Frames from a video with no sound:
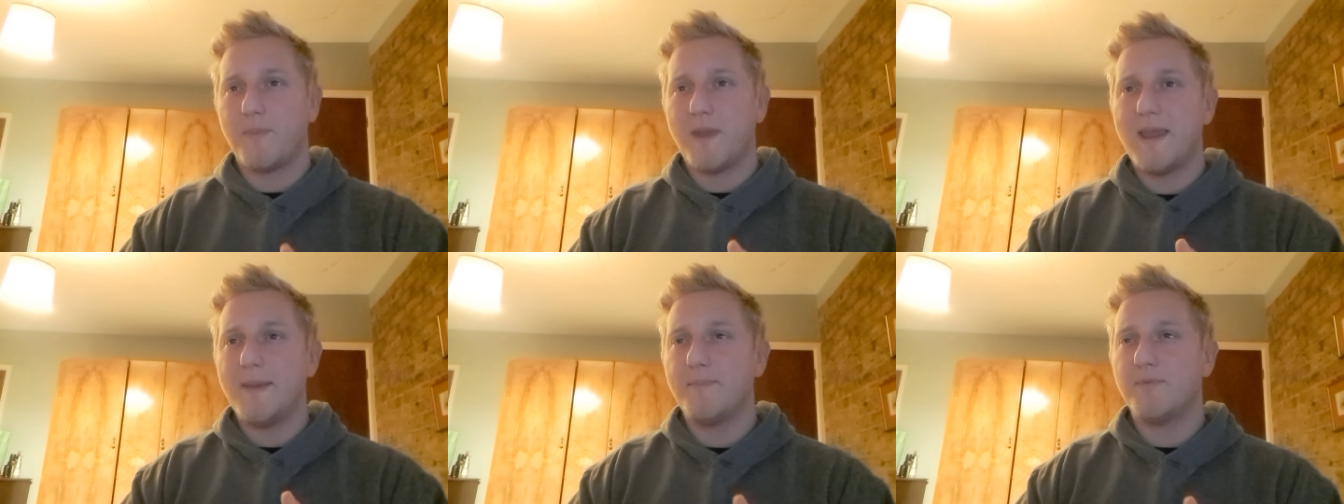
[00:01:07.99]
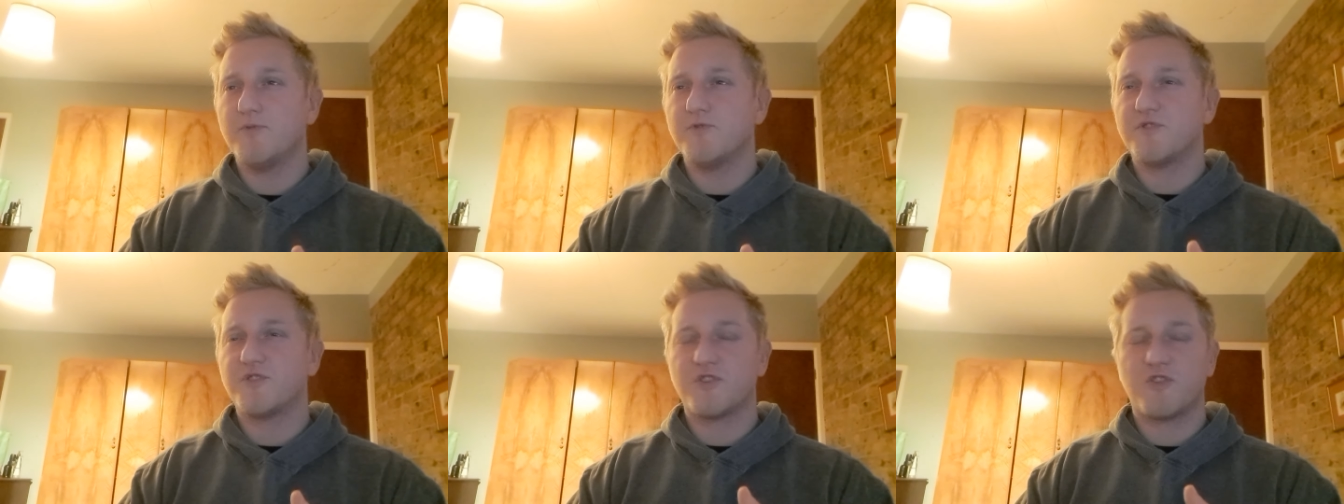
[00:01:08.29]

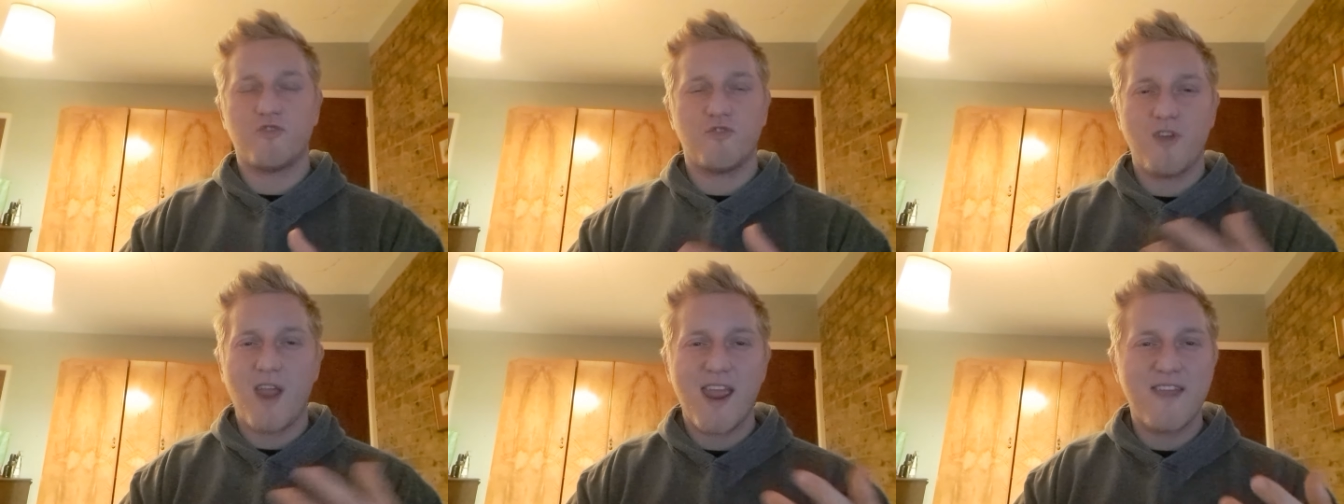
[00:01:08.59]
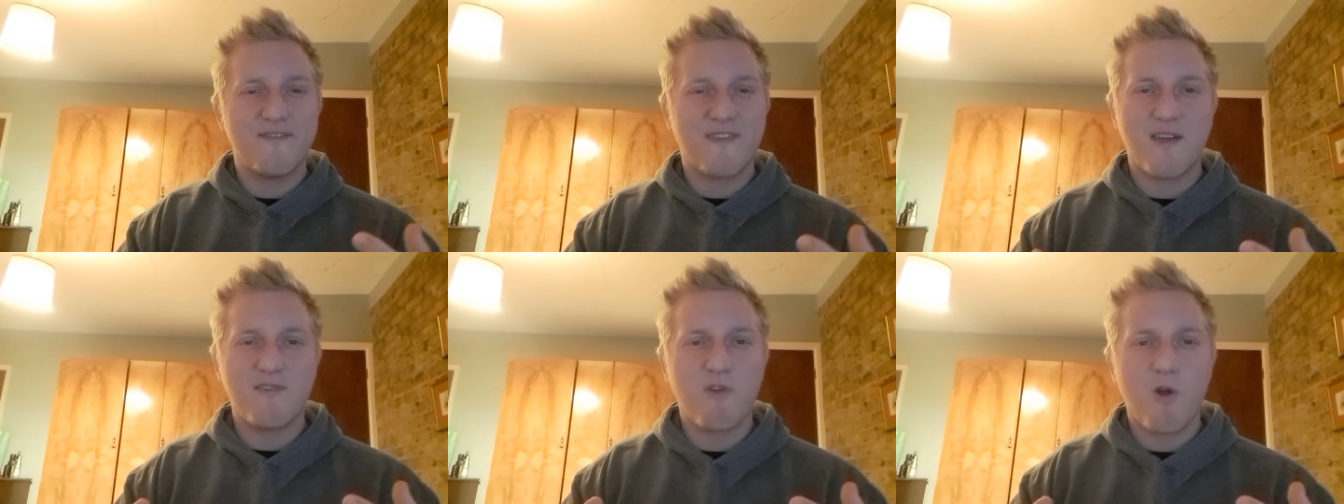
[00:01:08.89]
people to
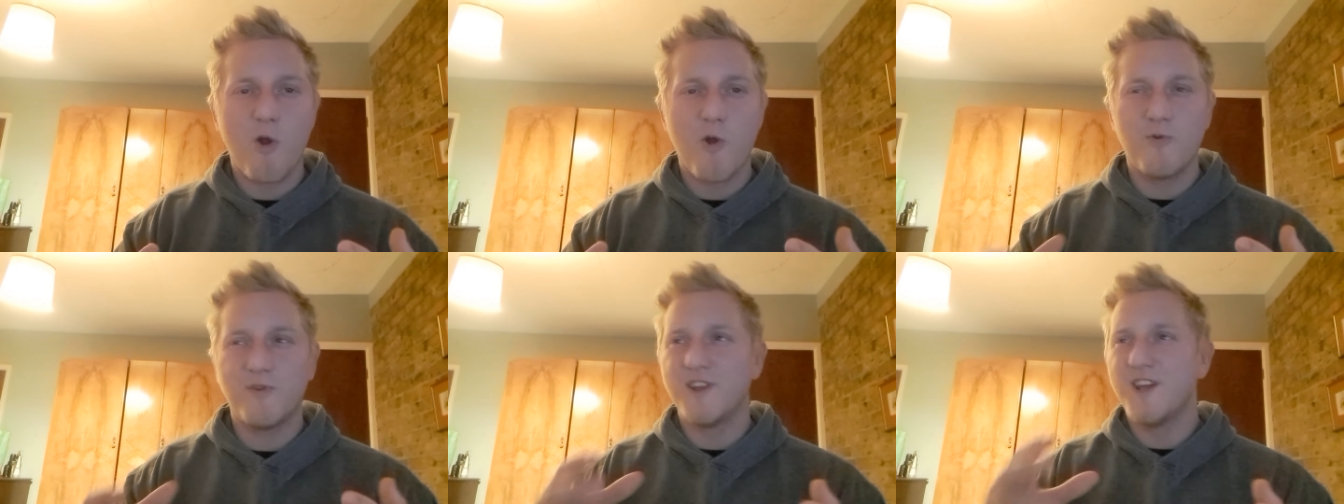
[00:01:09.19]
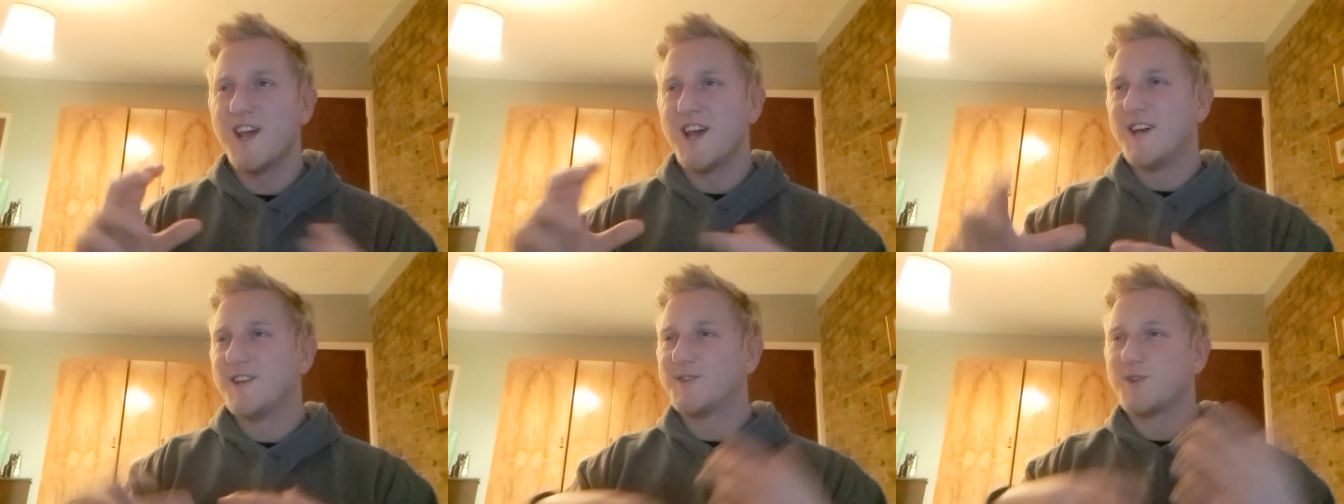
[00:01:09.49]
create their
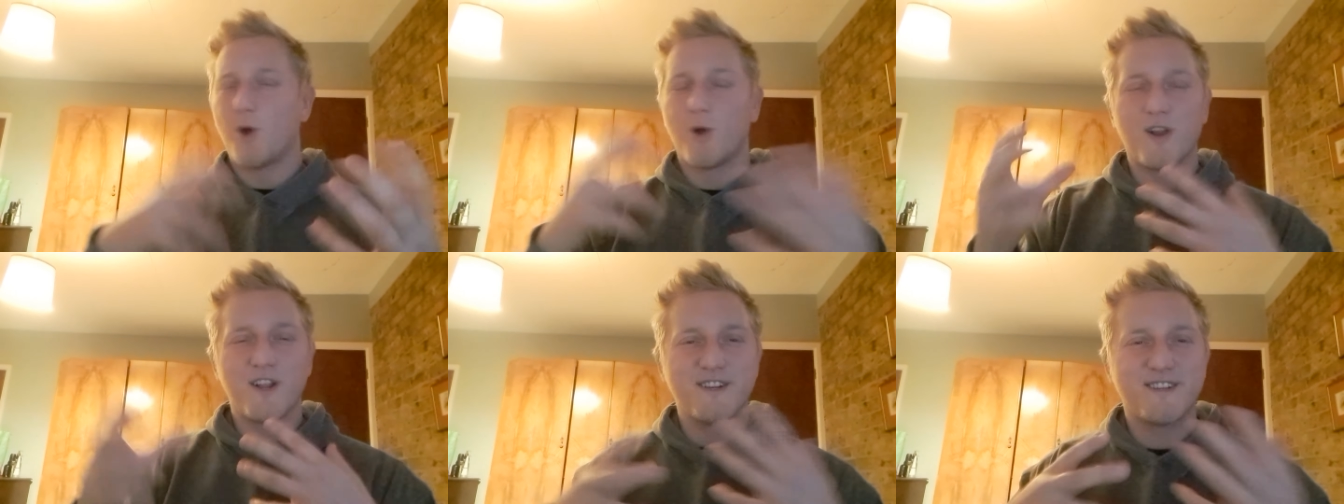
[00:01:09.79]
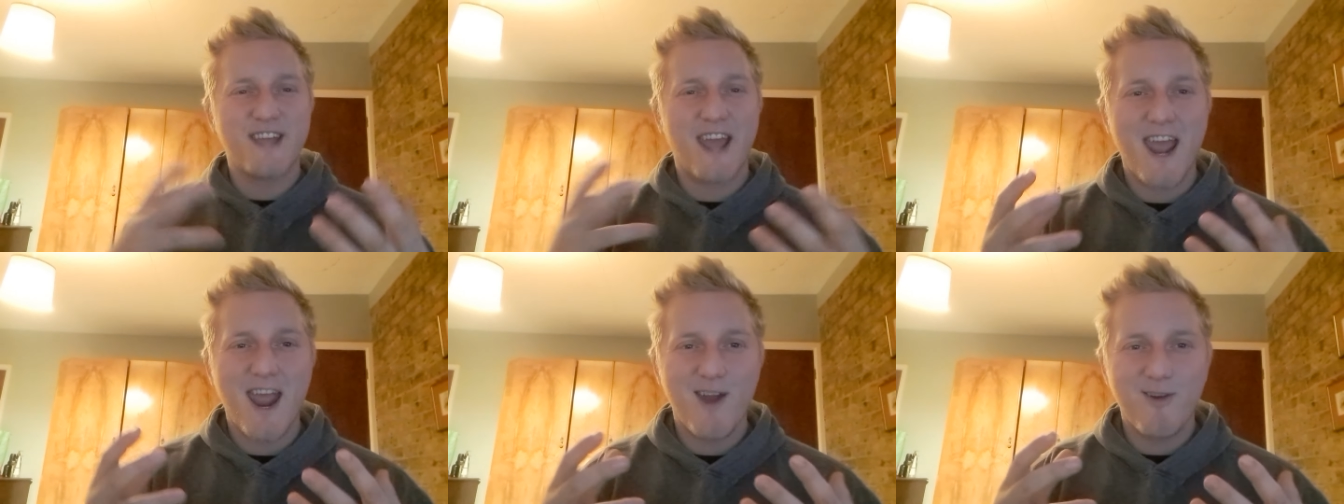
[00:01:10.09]
own
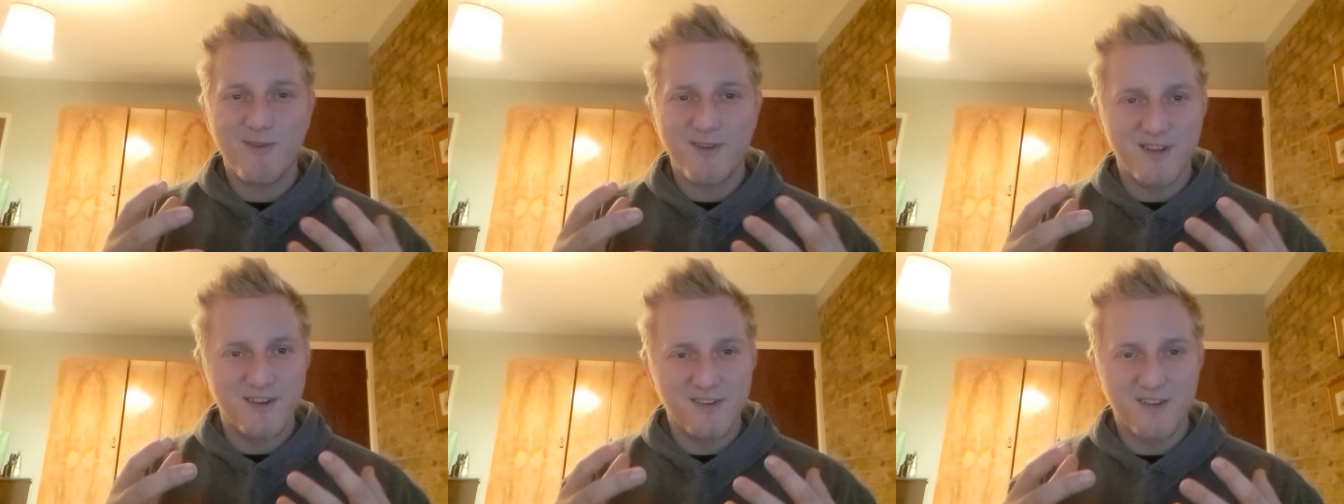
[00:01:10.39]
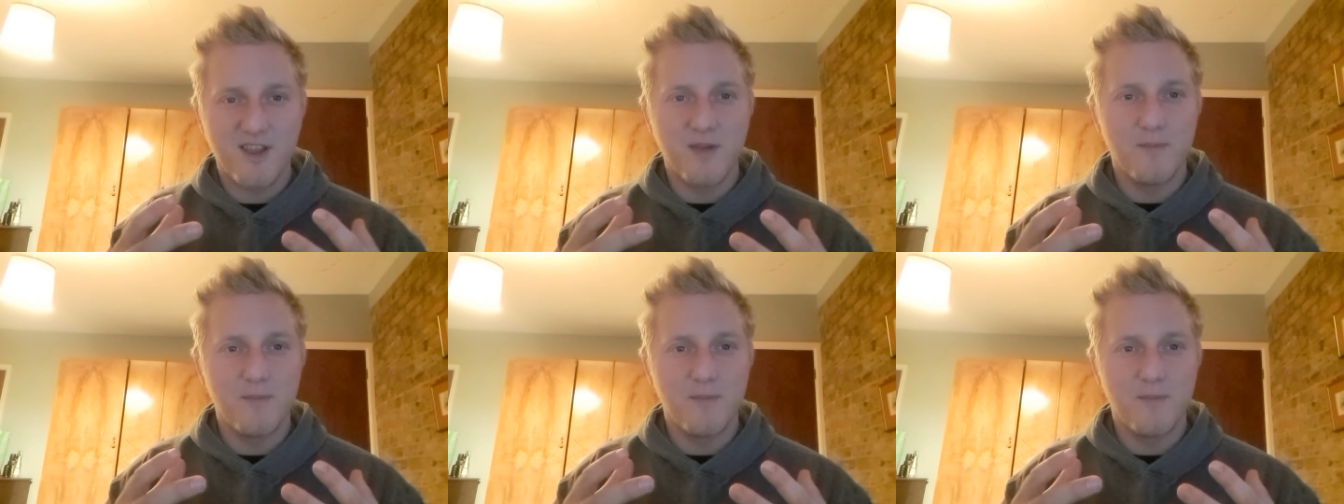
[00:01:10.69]
totalitarian